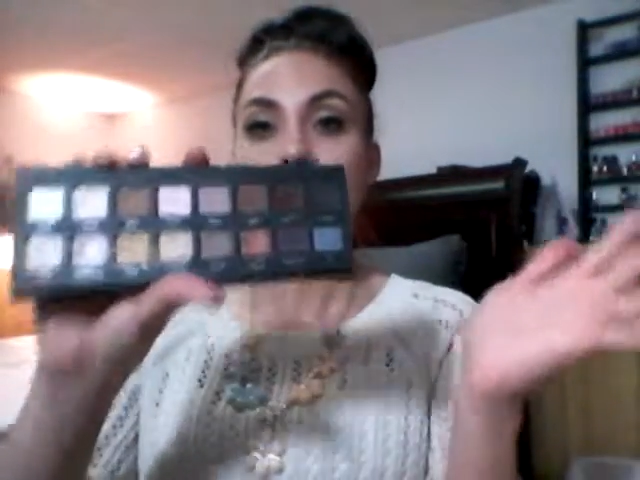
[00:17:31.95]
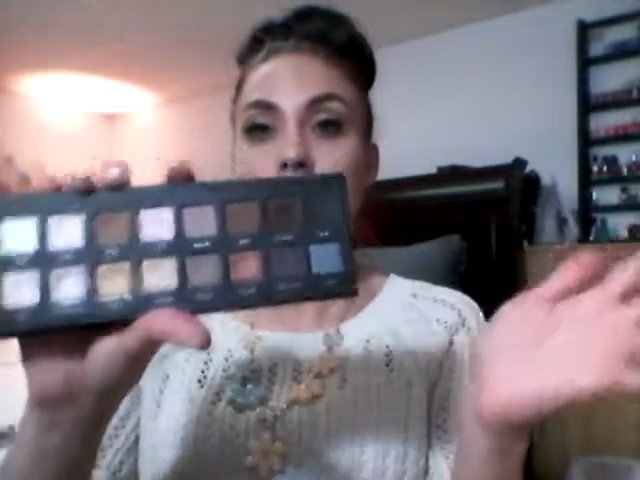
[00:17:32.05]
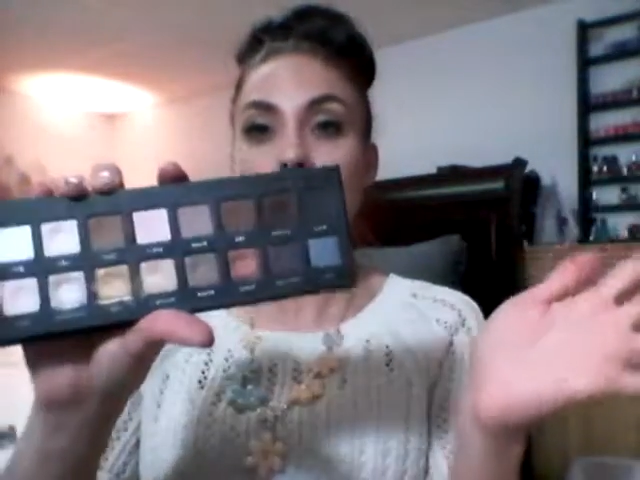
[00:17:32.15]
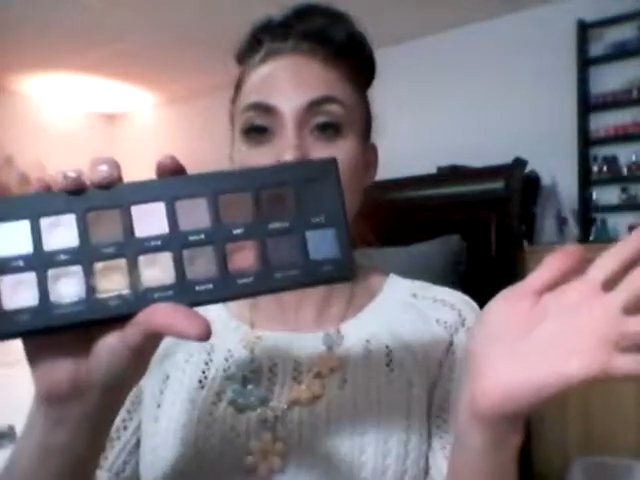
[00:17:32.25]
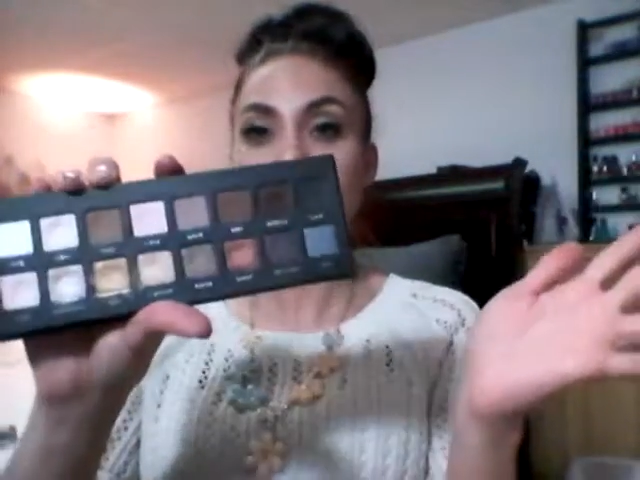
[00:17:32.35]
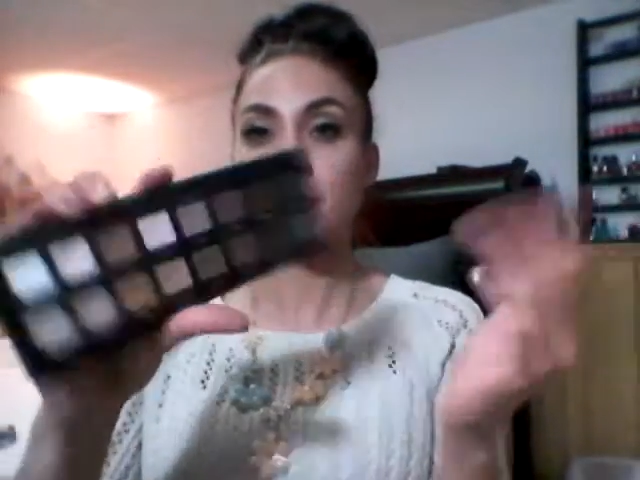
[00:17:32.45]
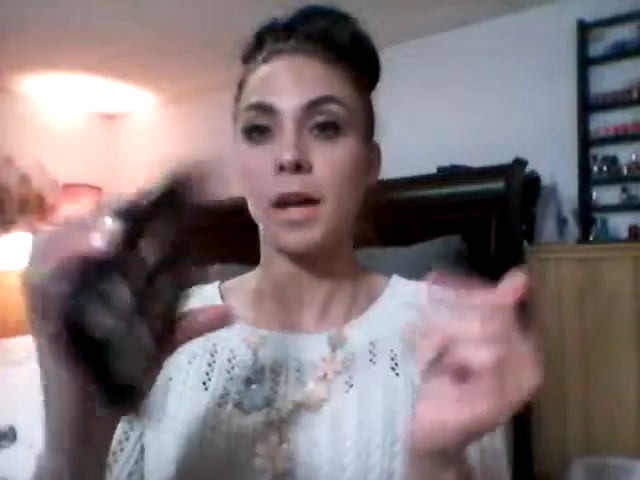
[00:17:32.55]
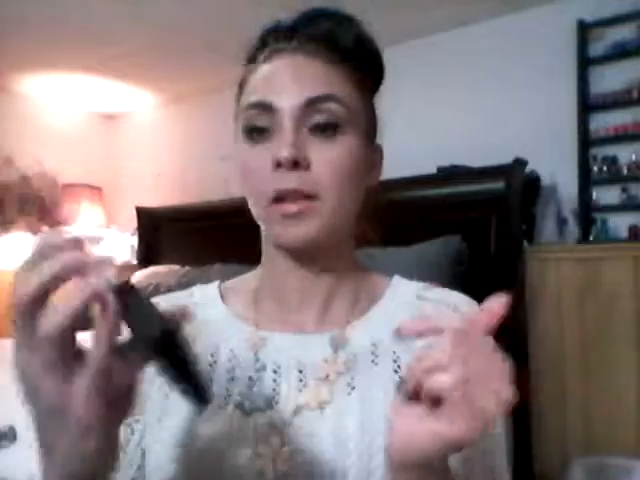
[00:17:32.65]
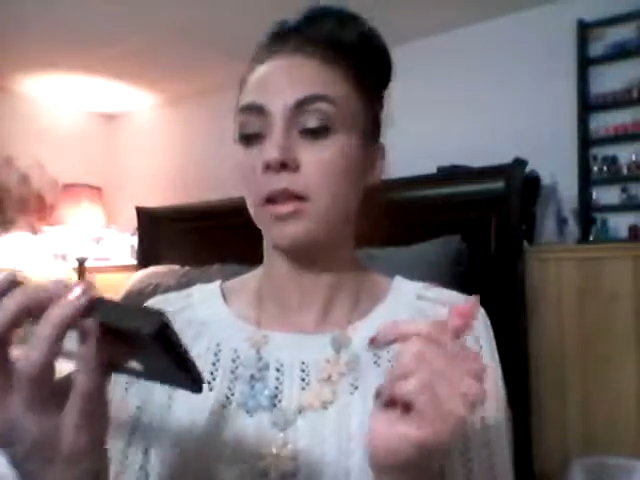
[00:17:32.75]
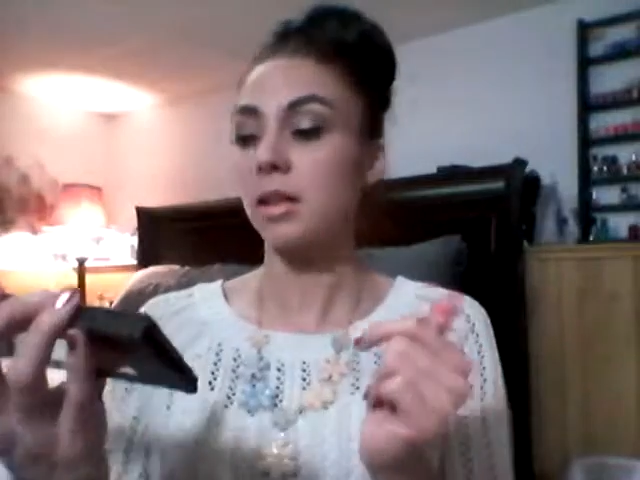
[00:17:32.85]
Gorgeous
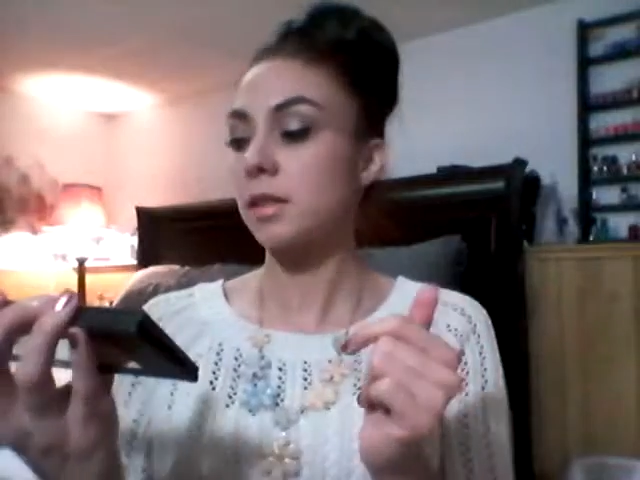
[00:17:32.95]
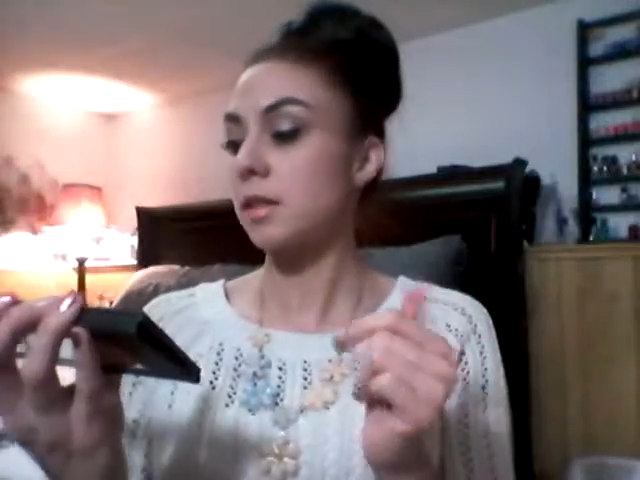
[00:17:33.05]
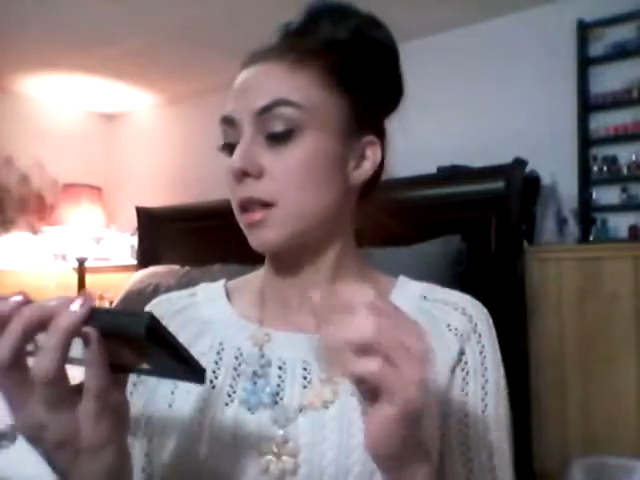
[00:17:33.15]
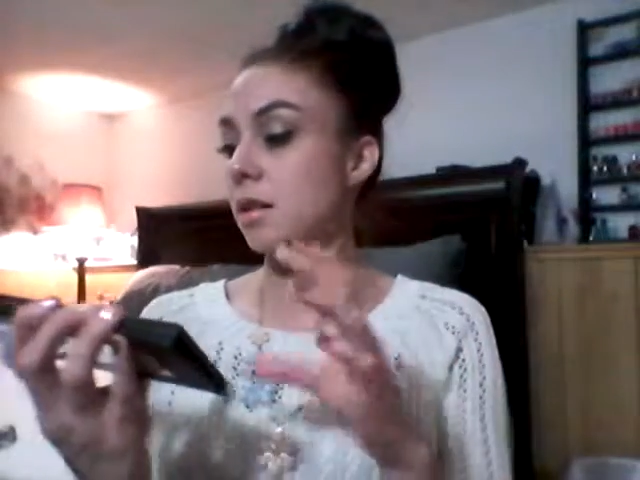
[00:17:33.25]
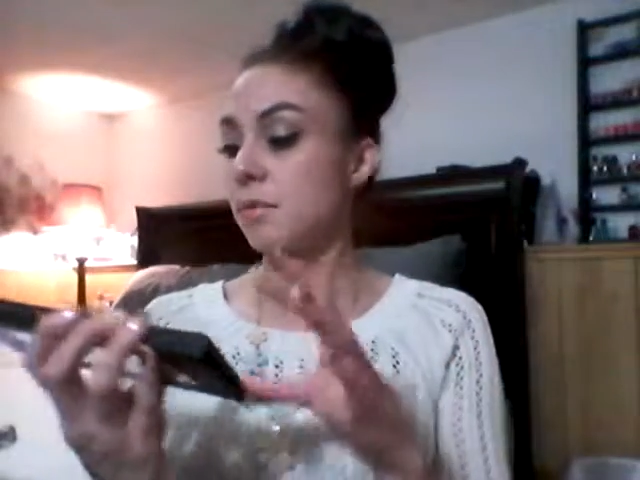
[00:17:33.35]
palettes.